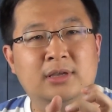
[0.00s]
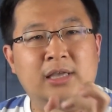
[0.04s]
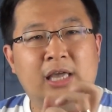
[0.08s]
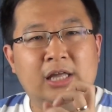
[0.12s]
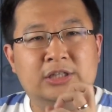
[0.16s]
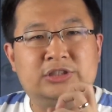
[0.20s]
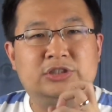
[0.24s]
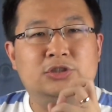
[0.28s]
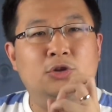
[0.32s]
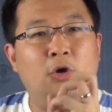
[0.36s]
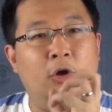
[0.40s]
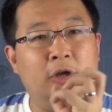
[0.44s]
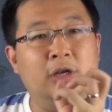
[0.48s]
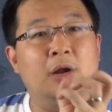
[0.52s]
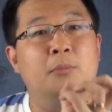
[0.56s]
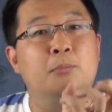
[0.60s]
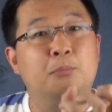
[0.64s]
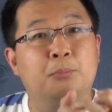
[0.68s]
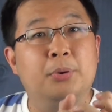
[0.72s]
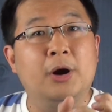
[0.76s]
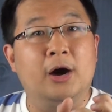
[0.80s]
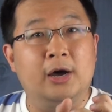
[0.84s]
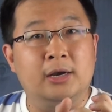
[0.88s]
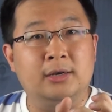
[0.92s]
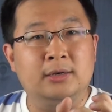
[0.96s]
It's not a
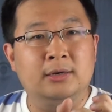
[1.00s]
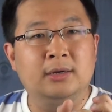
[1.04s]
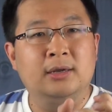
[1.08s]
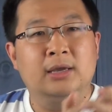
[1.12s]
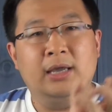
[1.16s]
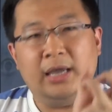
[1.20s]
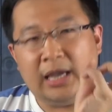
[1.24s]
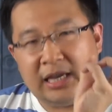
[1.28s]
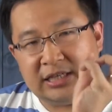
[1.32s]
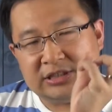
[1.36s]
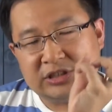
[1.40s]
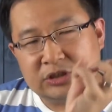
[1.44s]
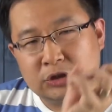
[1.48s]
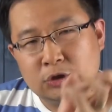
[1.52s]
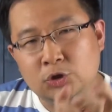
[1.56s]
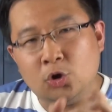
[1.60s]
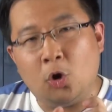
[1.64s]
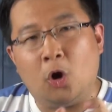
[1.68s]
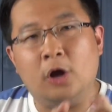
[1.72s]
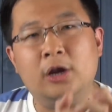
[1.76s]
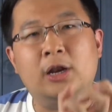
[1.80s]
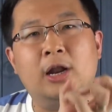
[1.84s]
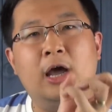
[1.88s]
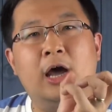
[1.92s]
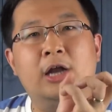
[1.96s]
bird. It's
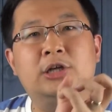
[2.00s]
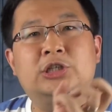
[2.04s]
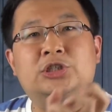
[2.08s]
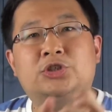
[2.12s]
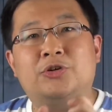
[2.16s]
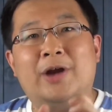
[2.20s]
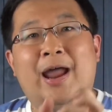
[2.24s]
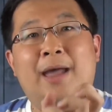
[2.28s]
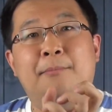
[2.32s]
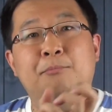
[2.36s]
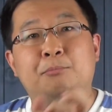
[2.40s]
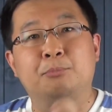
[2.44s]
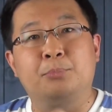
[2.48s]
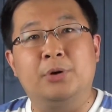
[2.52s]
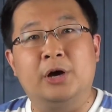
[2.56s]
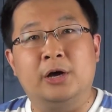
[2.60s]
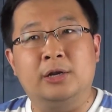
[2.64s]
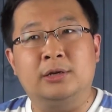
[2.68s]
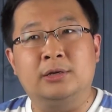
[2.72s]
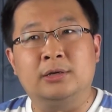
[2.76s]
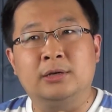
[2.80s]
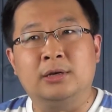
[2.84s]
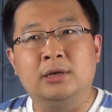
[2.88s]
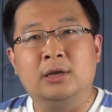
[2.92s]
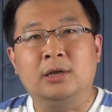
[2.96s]
not a trapped
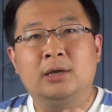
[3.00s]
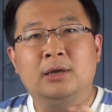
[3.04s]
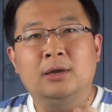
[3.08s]
bird.